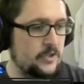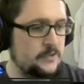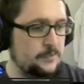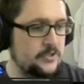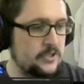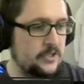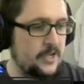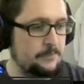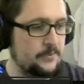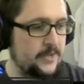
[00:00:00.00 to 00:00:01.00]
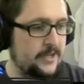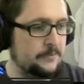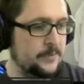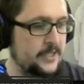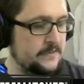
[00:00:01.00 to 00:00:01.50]
Once per turn, not per
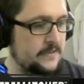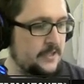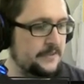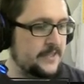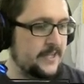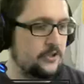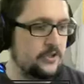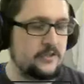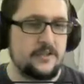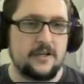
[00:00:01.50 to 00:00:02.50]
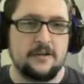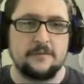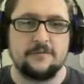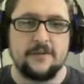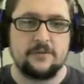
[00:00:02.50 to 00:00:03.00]
round, because they could
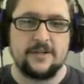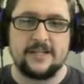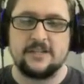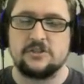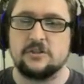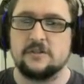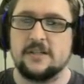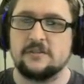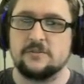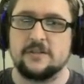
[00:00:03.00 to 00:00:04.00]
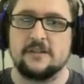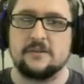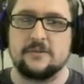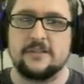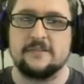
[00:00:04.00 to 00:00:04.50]
find a way to get you into another
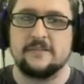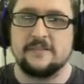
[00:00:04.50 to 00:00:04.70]
one.